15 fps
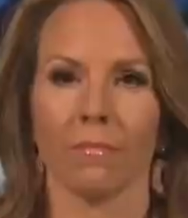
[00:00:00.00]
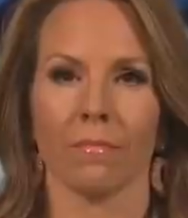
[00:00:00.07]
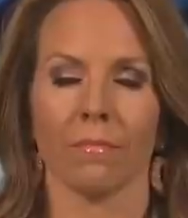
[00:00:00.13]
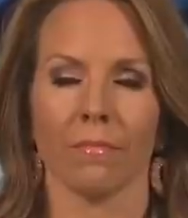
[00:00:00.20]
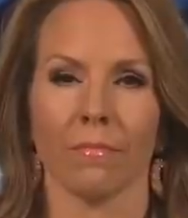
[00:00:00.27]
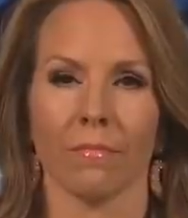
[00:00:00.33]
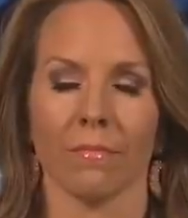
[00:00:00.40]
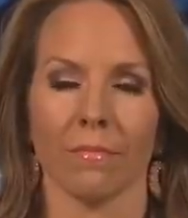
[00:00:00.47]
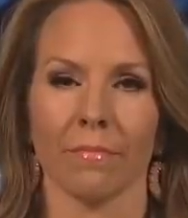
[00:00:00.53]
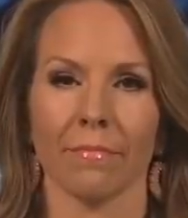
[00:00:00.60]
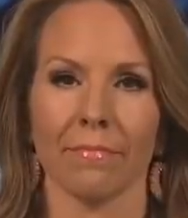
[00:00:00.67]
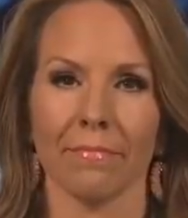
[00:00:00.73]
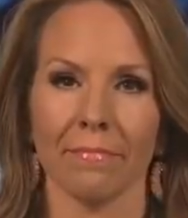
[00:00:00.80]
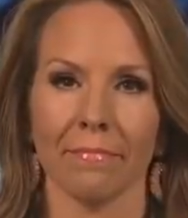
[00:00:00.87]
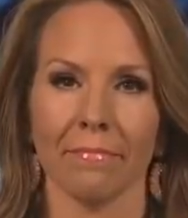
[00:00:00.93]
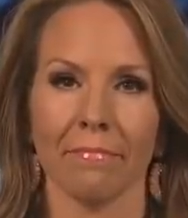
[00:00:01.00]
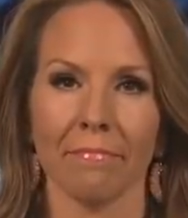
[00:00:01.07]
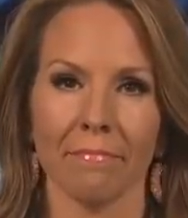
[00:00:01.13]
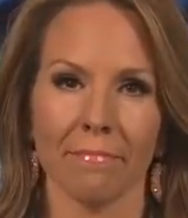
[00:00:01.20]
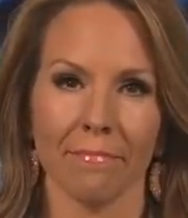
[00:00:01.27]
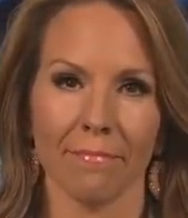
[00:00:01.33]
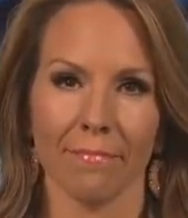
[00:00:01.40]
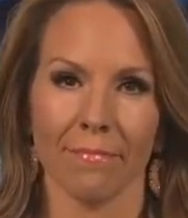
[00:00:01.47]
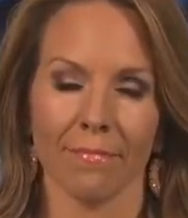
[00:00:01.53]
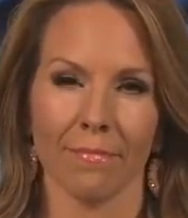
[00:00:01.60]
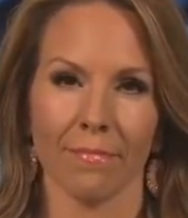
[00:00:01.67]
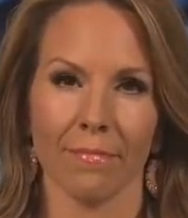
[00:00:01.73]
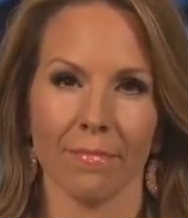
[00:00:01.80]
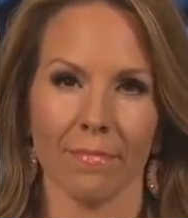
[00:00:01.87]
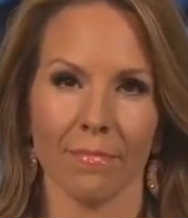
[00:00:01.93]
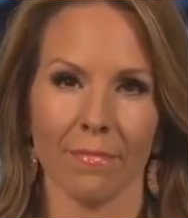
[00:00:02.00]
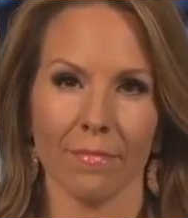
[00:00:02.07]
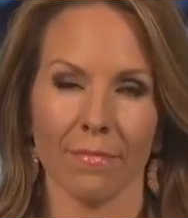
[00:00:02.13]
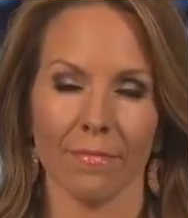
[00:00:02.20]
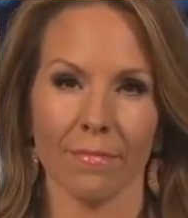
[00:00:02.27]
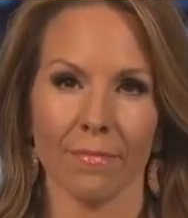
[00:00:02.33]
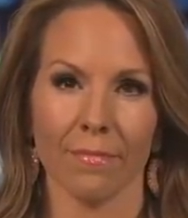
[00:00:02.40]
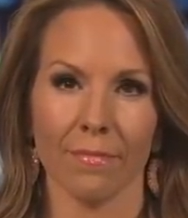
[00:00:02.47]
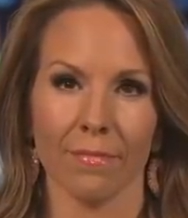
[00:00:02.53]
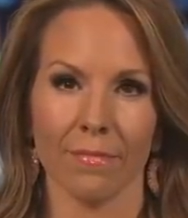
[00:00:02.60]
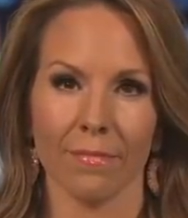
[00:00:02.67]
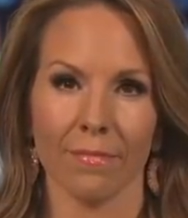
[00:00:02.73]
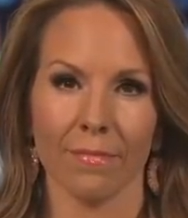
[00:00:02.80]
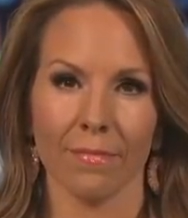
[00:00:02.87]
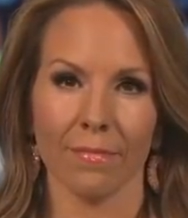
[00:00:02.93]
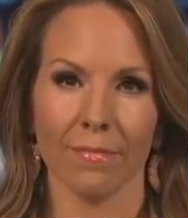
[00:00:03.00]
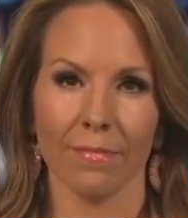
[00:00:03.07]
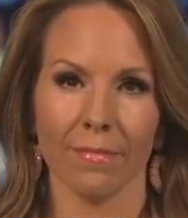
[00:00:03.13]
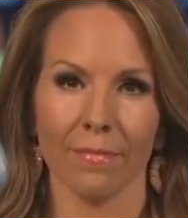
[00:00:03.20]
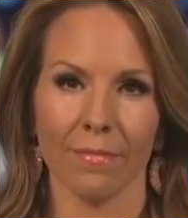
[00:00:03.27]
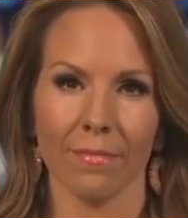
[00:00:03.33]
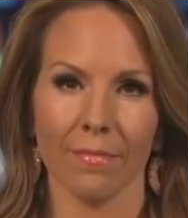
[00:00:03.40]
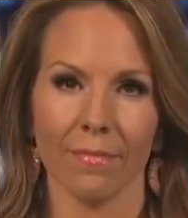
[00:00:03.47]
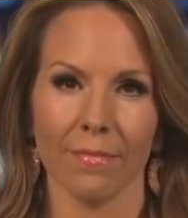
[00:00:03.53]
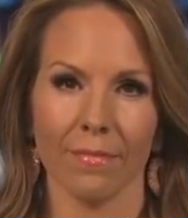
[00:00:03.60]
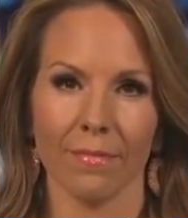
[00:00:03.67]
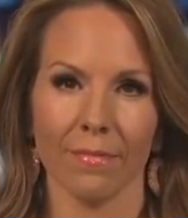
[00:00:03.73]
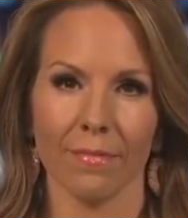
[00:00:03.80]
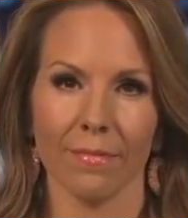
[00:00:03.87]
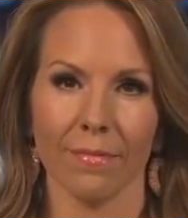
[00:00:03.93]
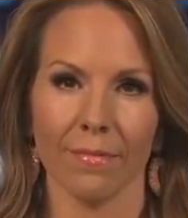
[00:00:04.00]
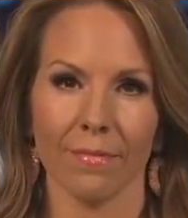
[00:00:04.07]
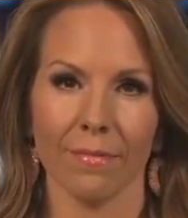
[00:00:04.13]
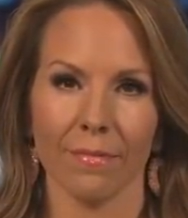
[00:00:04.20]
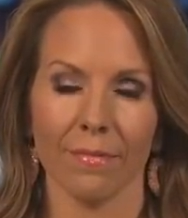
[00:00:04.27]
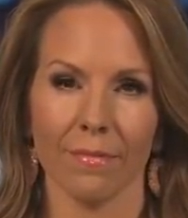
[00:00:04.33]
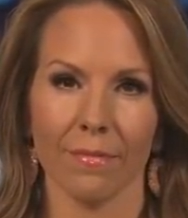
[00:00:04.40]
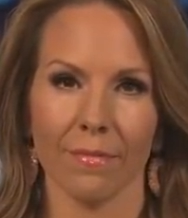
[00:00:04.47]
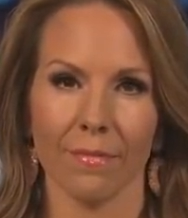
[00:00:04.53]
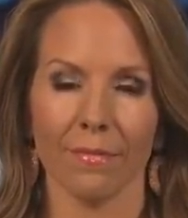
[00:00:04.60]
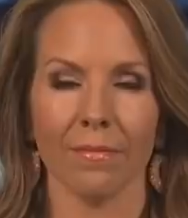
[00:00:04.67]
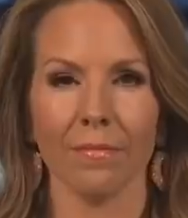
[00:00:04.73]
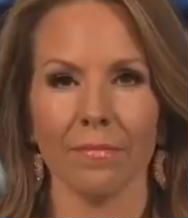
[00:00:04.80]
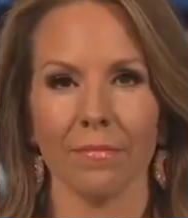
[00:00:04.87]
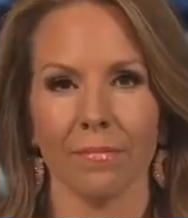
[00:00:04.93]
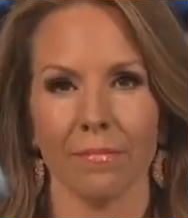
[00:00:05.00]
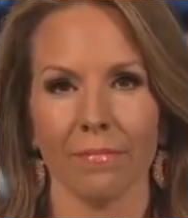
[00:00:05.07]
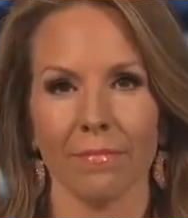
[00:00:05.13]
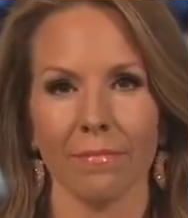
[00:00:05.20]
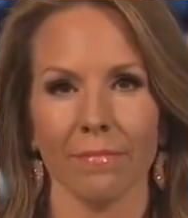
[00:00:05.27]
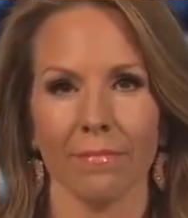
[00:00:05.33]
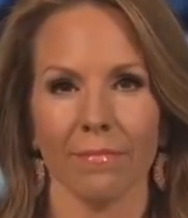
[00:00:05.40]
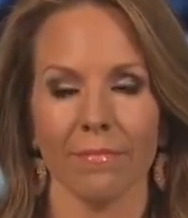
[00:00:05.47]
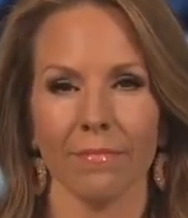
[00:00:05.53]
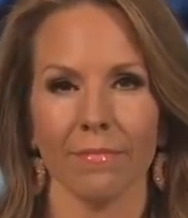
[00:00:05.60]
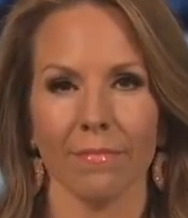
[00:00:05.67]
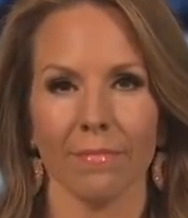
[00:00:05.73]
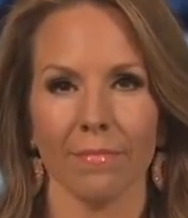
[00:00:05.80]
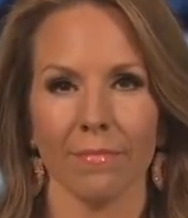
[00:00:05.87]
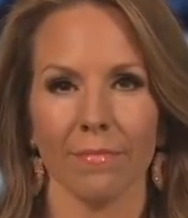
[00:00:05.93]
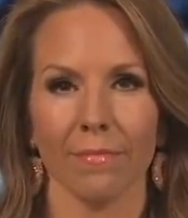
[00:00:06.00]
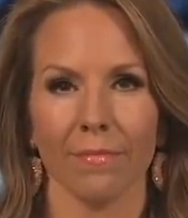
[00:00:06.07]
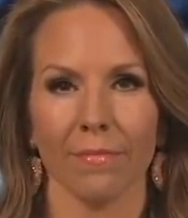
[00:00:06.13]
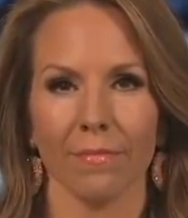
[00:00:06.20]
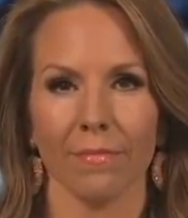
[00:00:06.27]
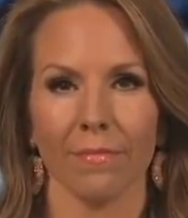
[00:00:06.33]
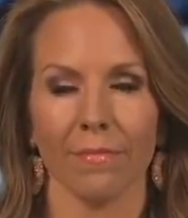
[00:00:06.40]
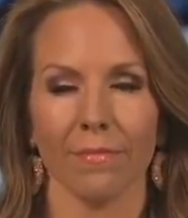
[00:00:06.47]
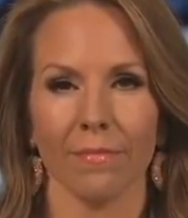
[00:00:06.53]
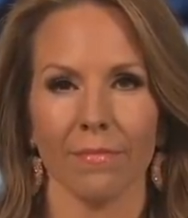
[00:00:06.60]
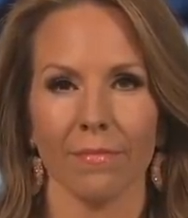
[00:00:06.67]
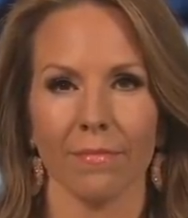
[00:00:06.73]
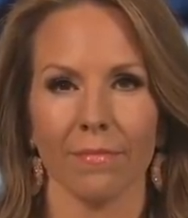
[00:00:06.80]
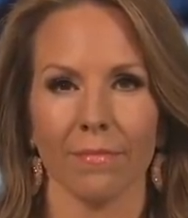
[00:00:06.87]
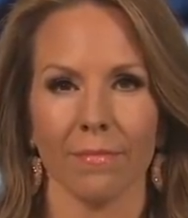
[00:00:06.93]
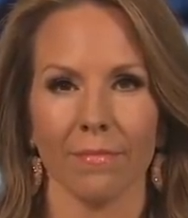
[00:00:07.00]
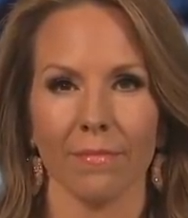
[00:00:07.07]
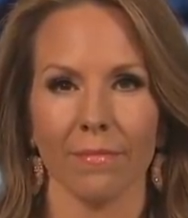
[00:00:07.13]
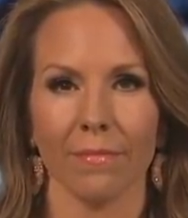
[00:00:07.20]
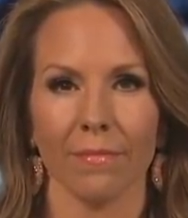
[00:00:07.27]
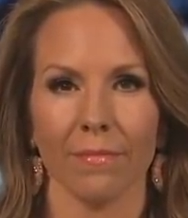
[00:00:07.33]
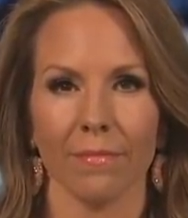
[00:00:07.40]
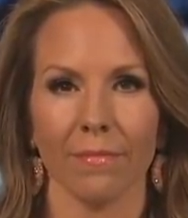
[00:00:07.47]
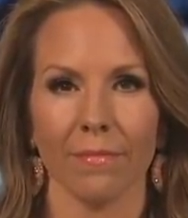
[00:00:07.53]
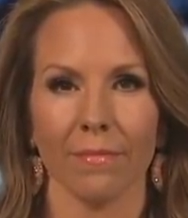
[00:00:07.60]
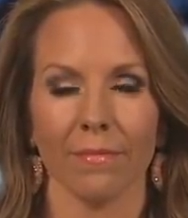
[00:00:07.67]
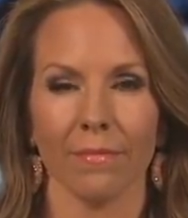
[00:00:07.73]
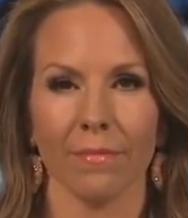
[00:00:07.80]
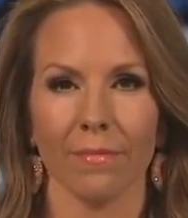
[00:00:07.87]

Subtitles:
The person shown says nothing.